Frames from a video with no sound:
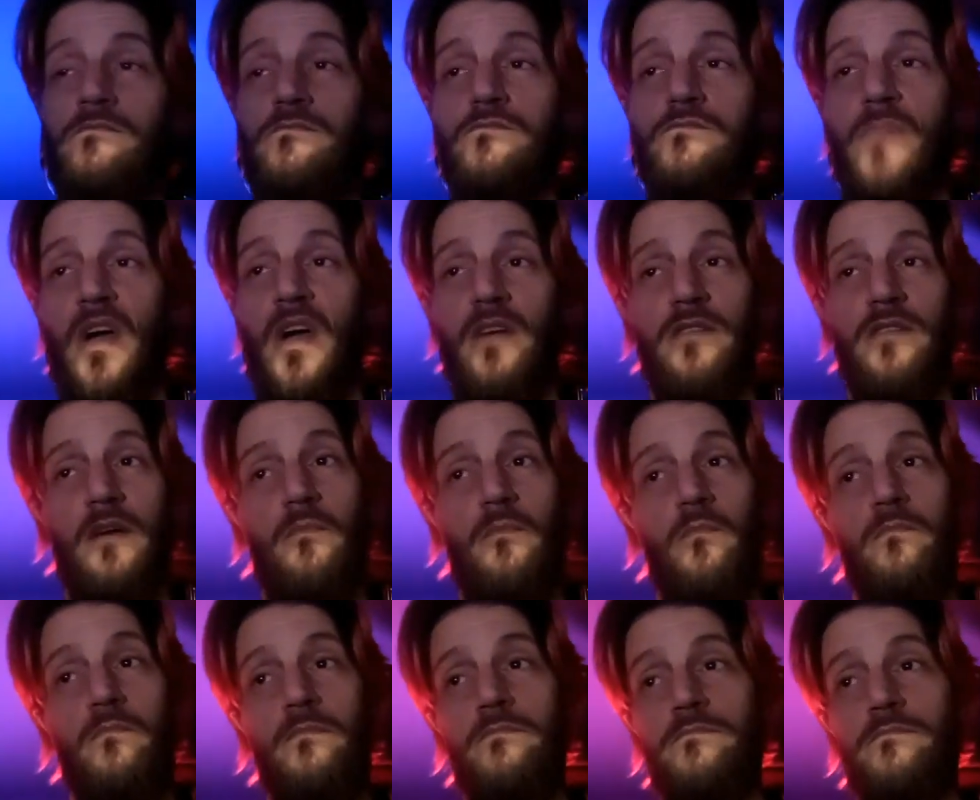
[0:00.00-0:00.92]
Because
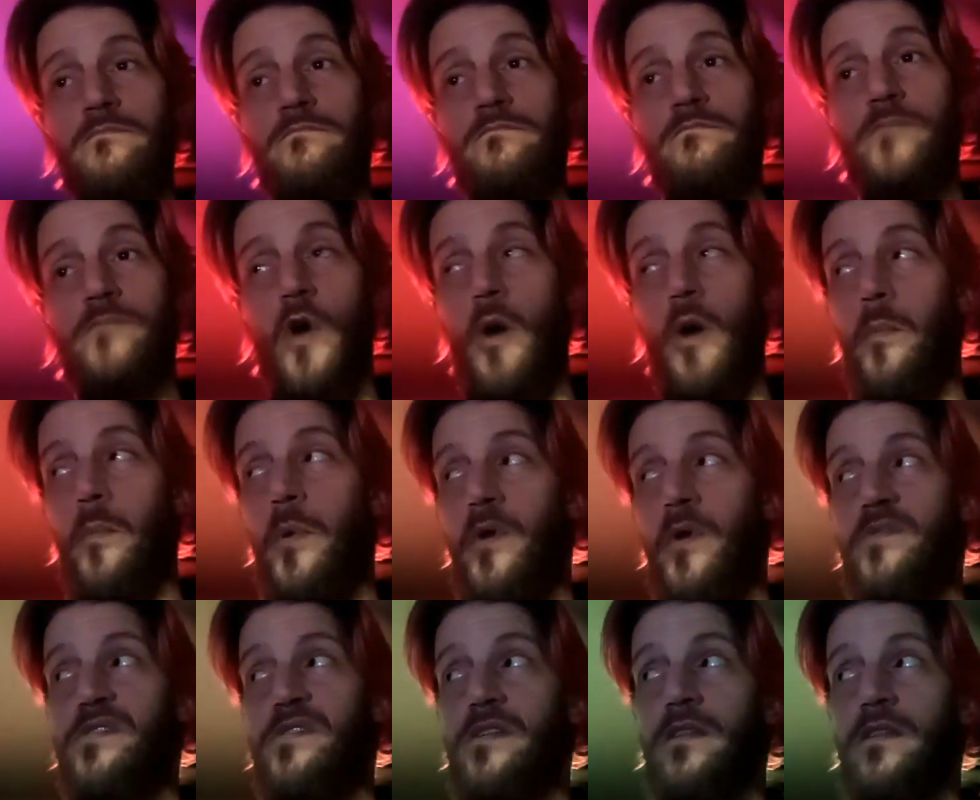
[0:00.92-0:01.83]
I'm a
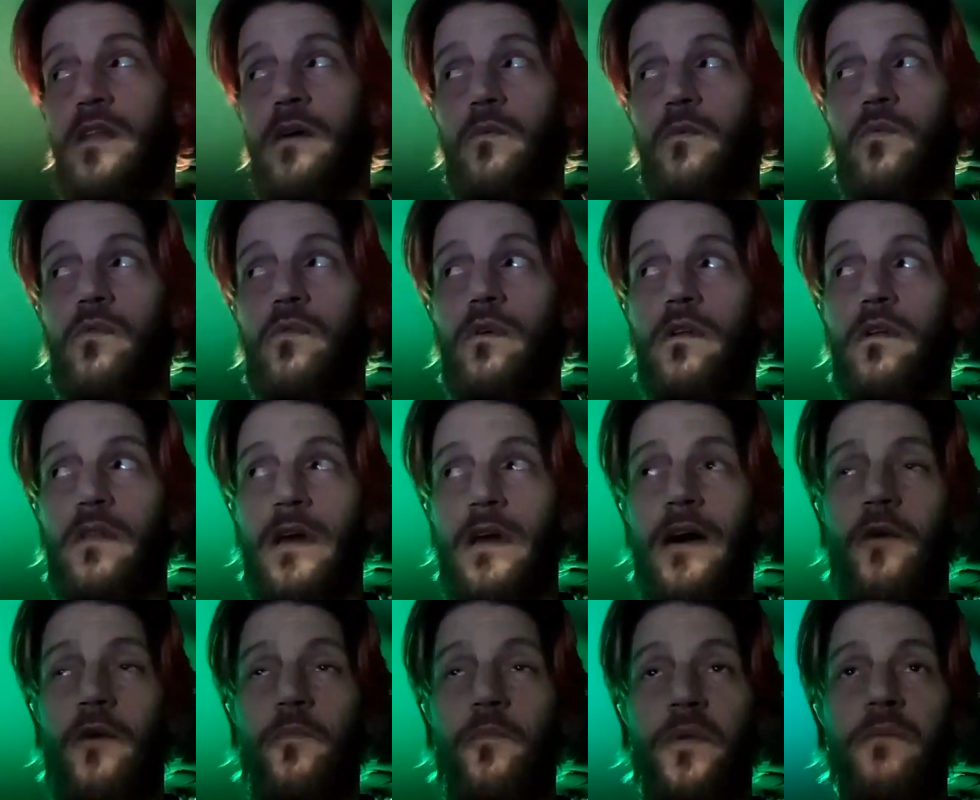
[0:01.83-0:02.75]
person that will
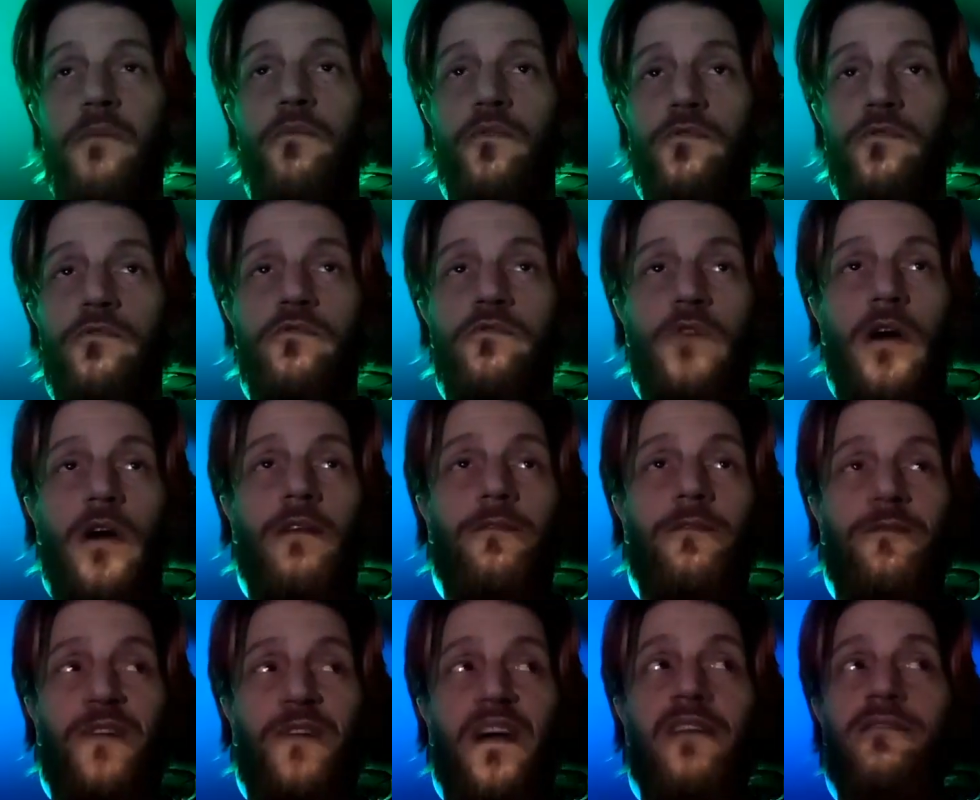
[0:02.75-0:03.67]
allow people to try to
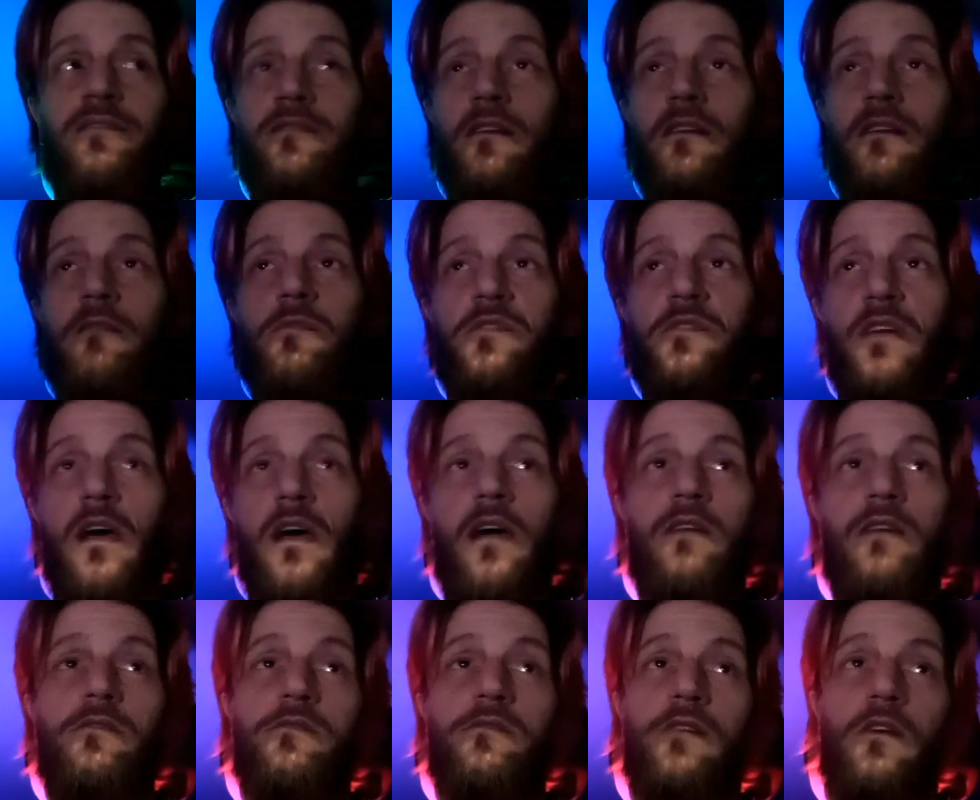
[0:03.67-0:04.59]
fix their
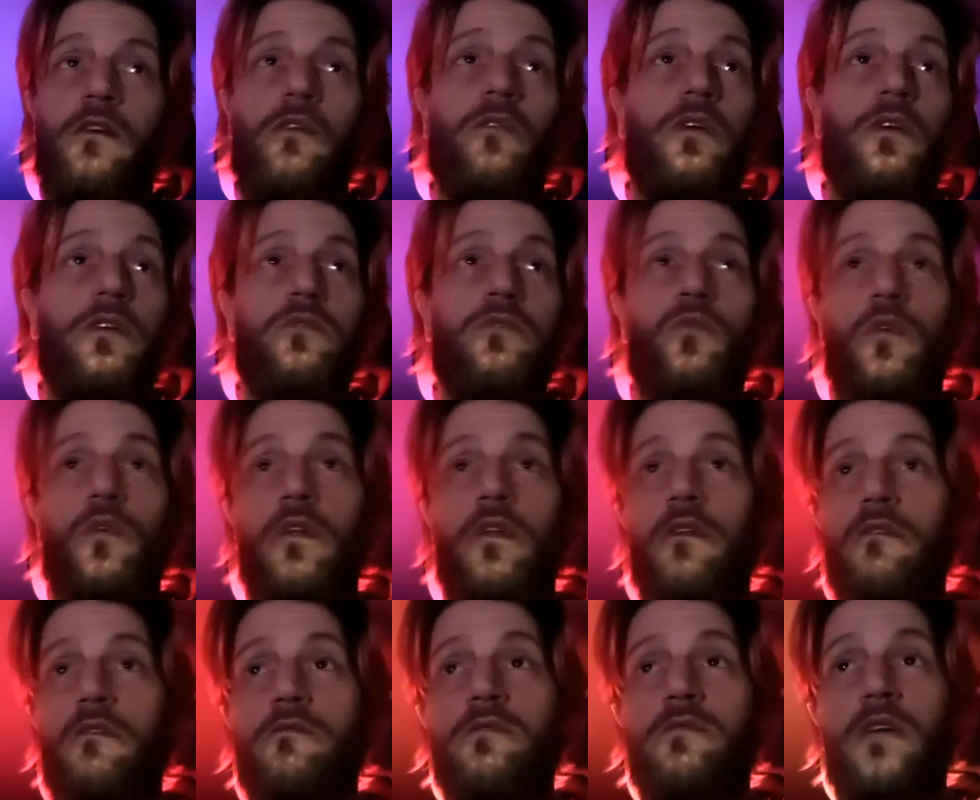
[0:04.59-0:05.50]
mistakes. So it's one of
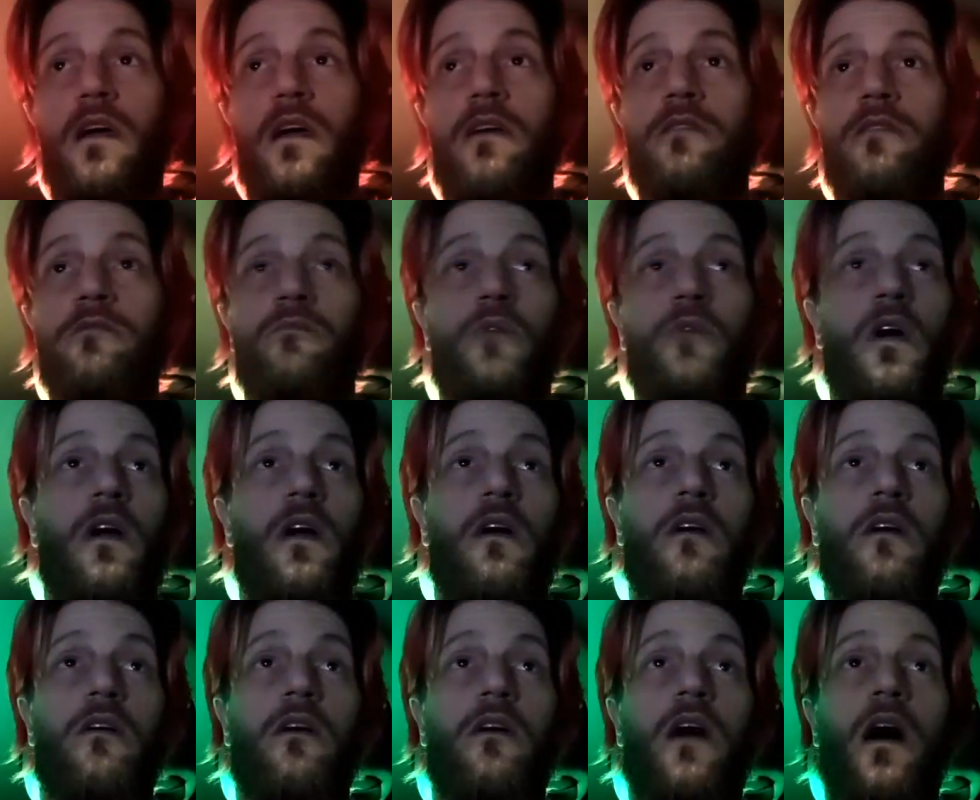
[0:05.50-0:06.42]
those things
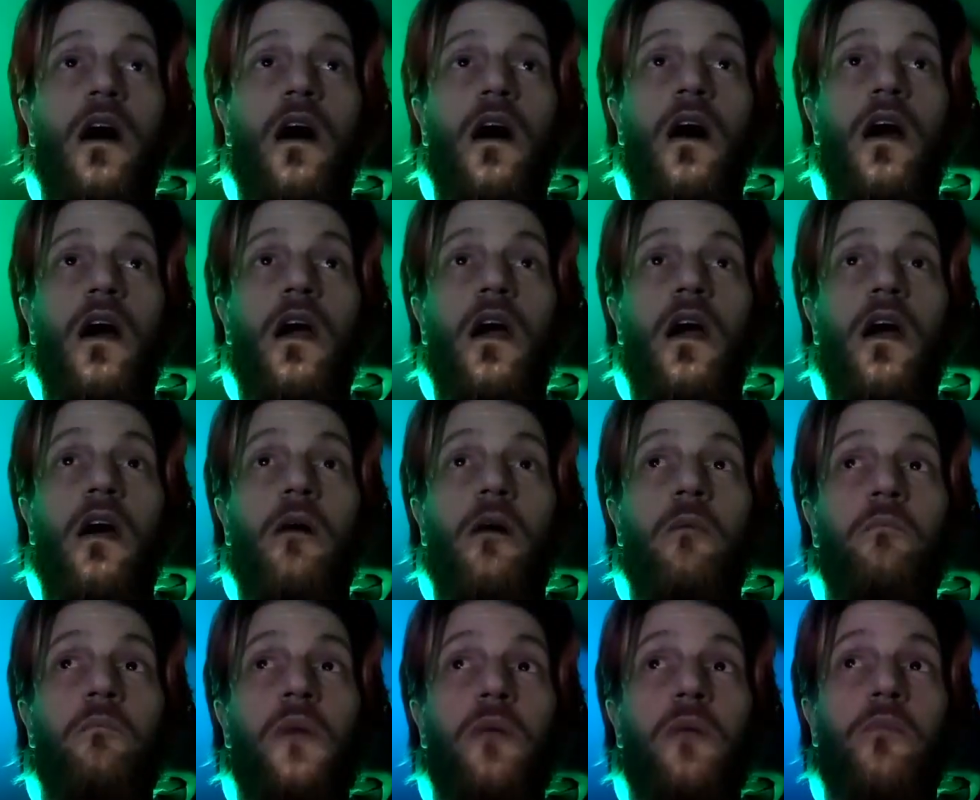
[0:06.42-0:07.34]
where I
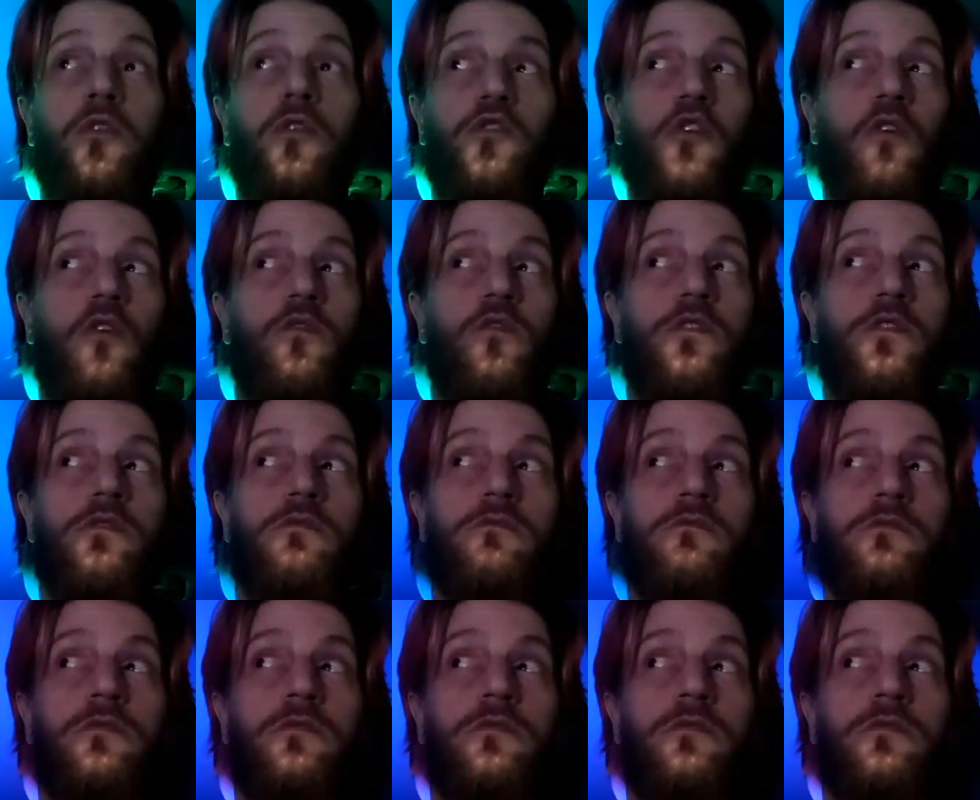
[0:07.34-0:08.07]
am a pushover.